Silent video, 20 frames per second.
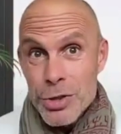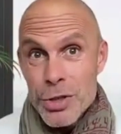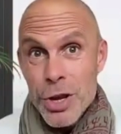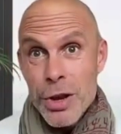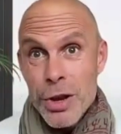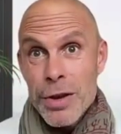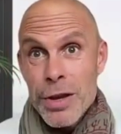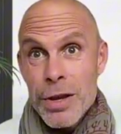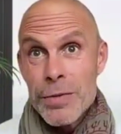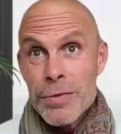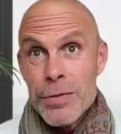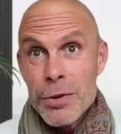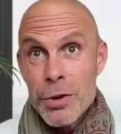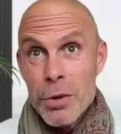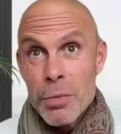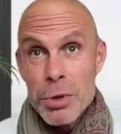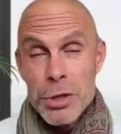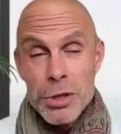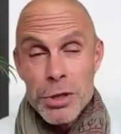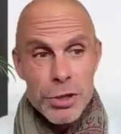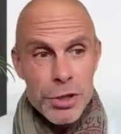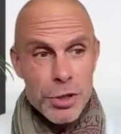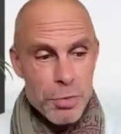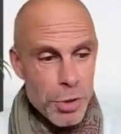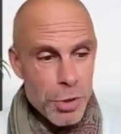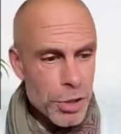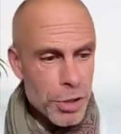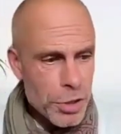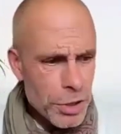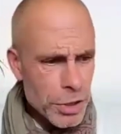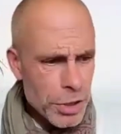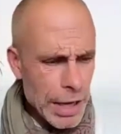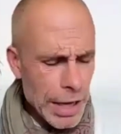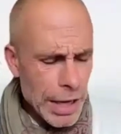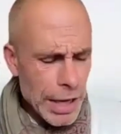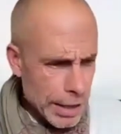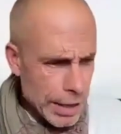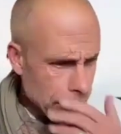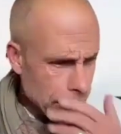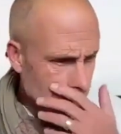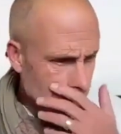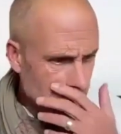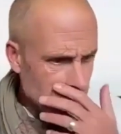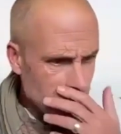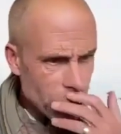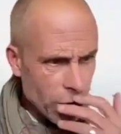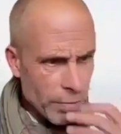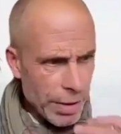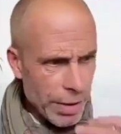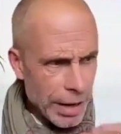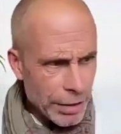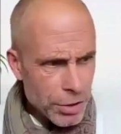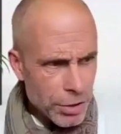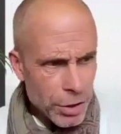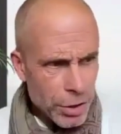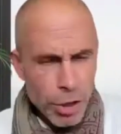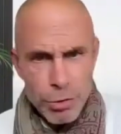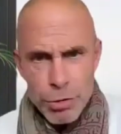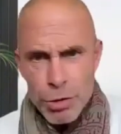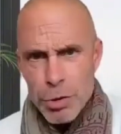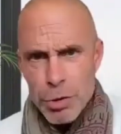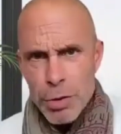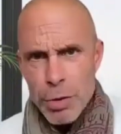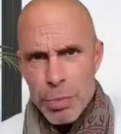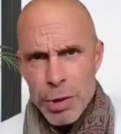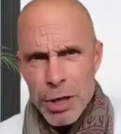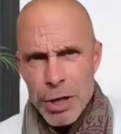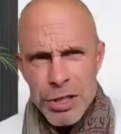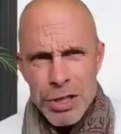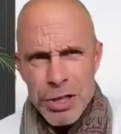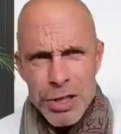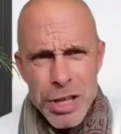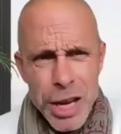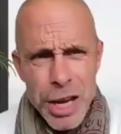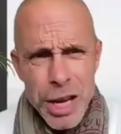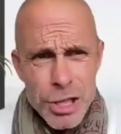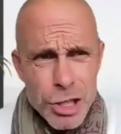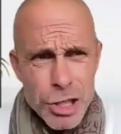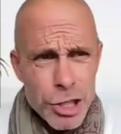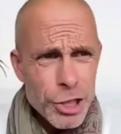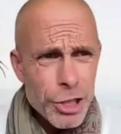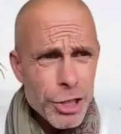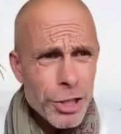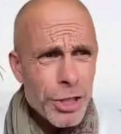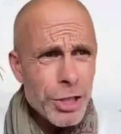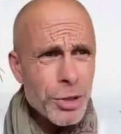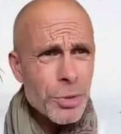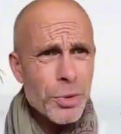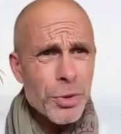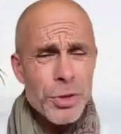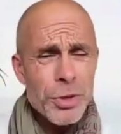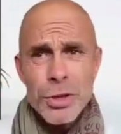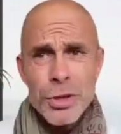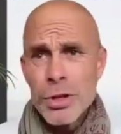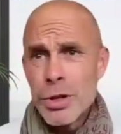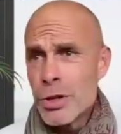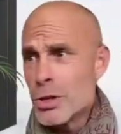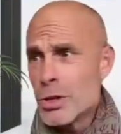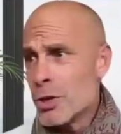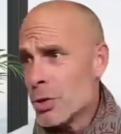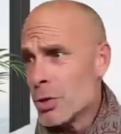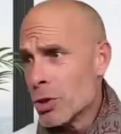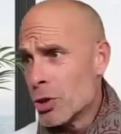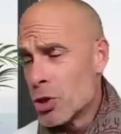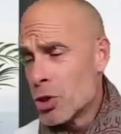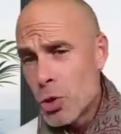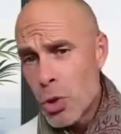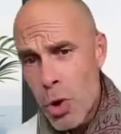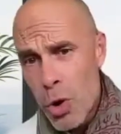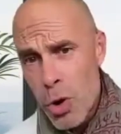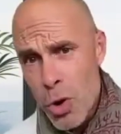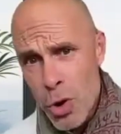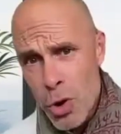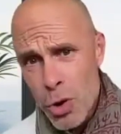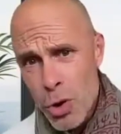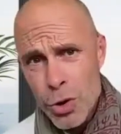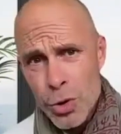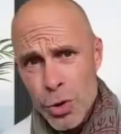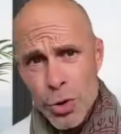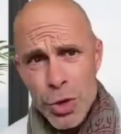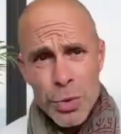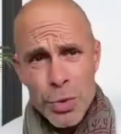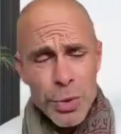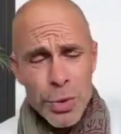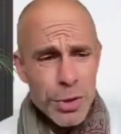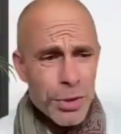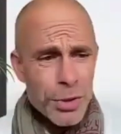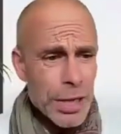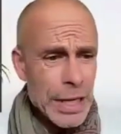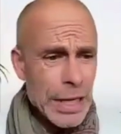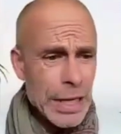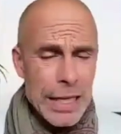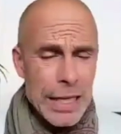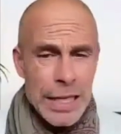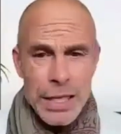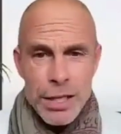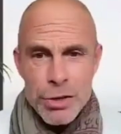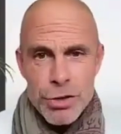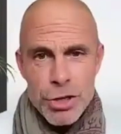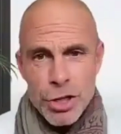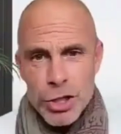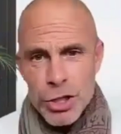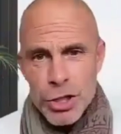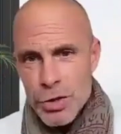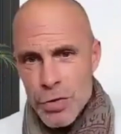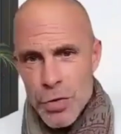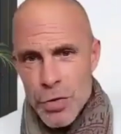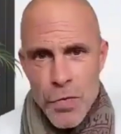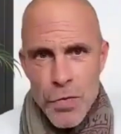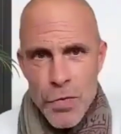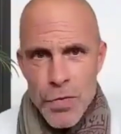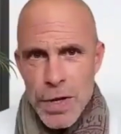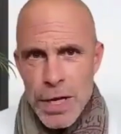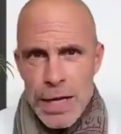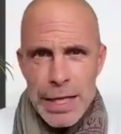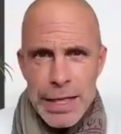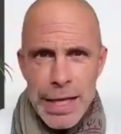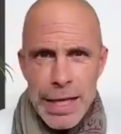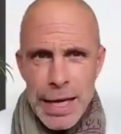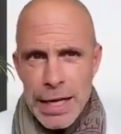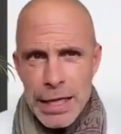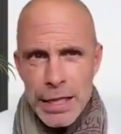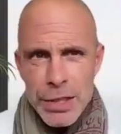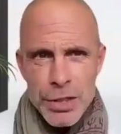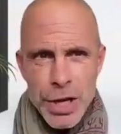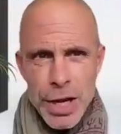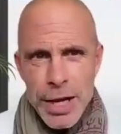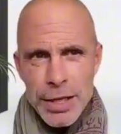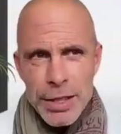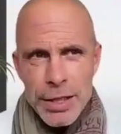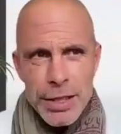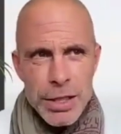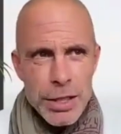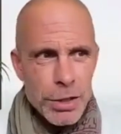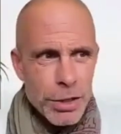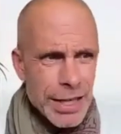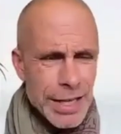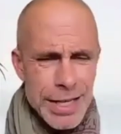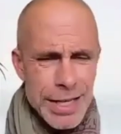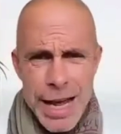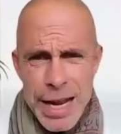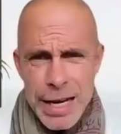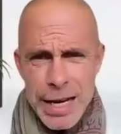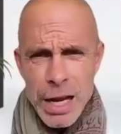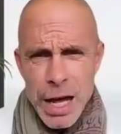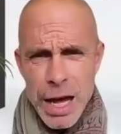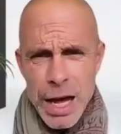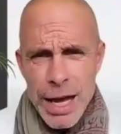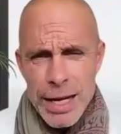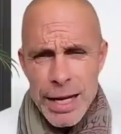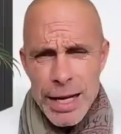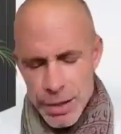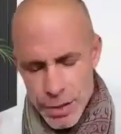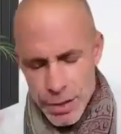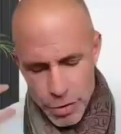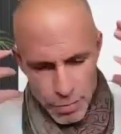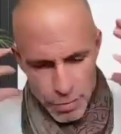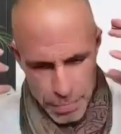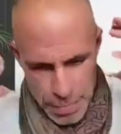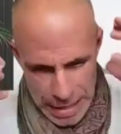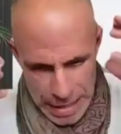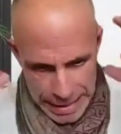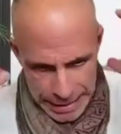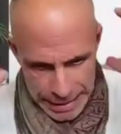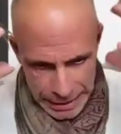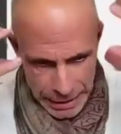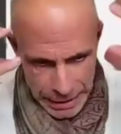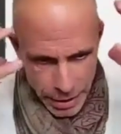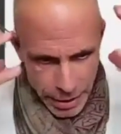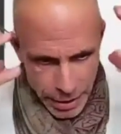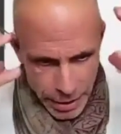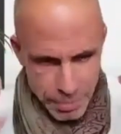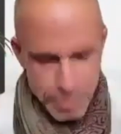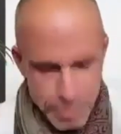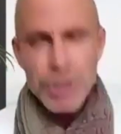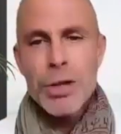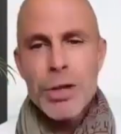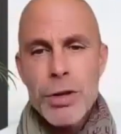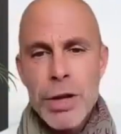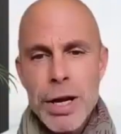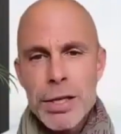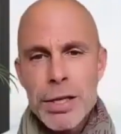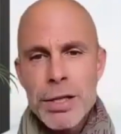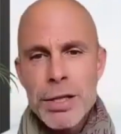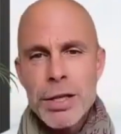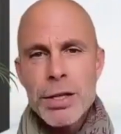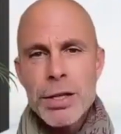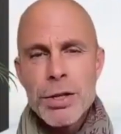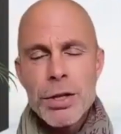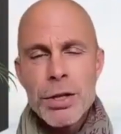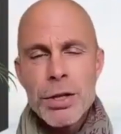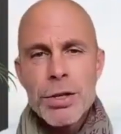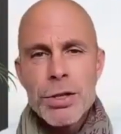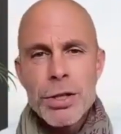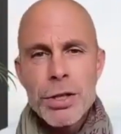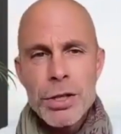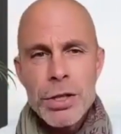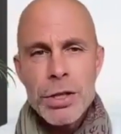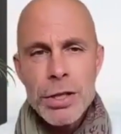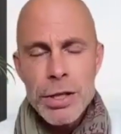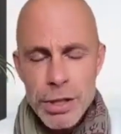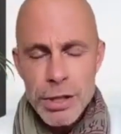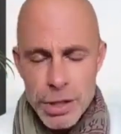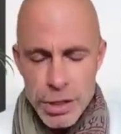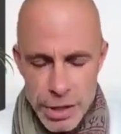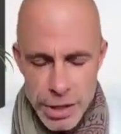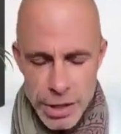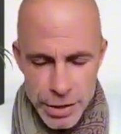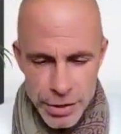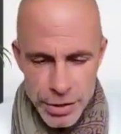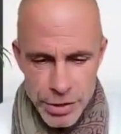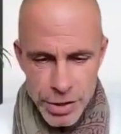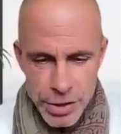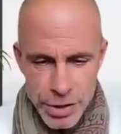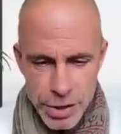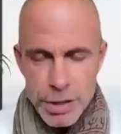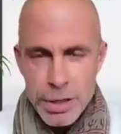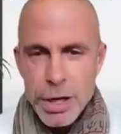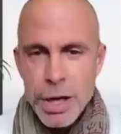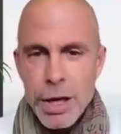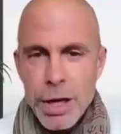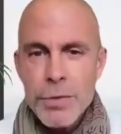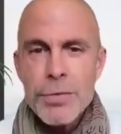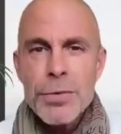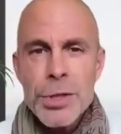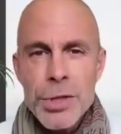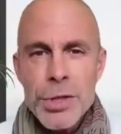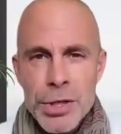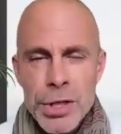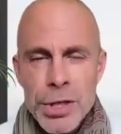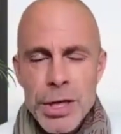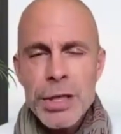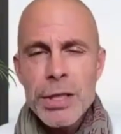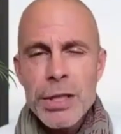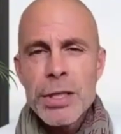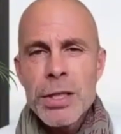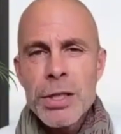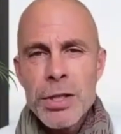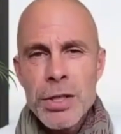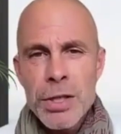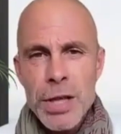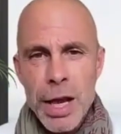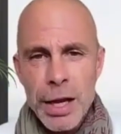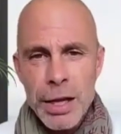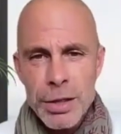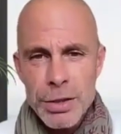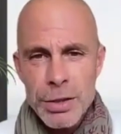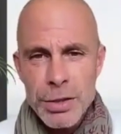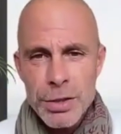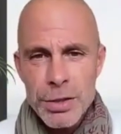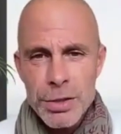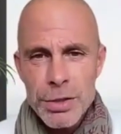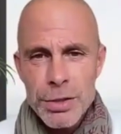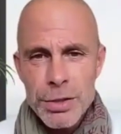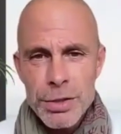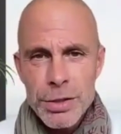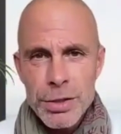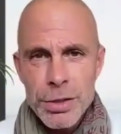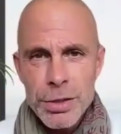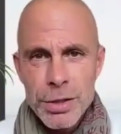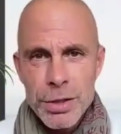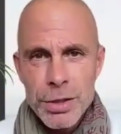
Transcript: So if you're a business person and you're about to go and do a presentation, or you got to do a talk, or you're just feeling that anxiety, you got a deadline and your mind's going a bit crazy, you can just literally sit and for 60 seconds,